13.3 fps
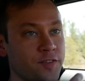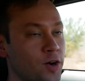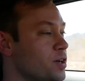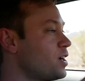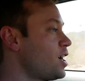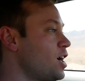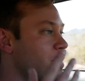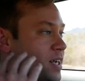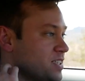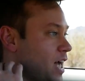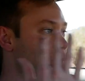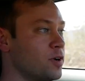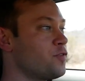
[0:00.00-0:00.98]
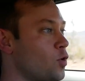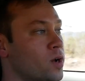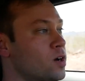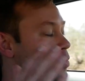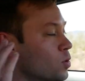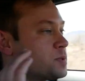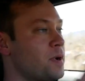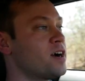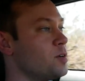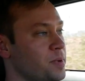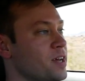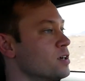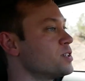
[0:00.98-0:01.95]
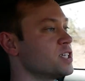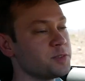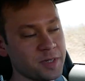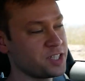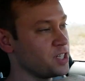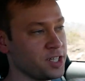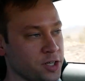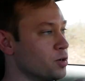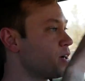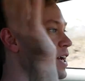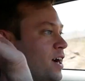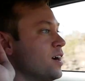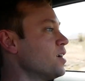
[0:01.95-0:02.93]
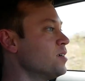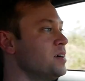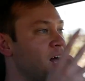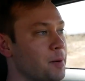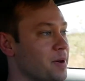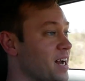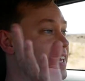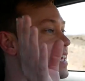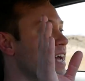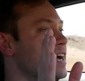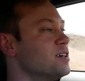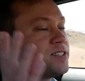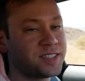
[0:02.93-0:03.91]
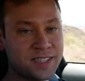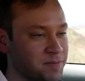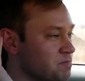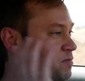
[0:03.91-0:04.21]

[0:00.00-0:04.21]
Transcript: If all you care about is I want 400 horsepower in a manual transmission, you don't care about anything else.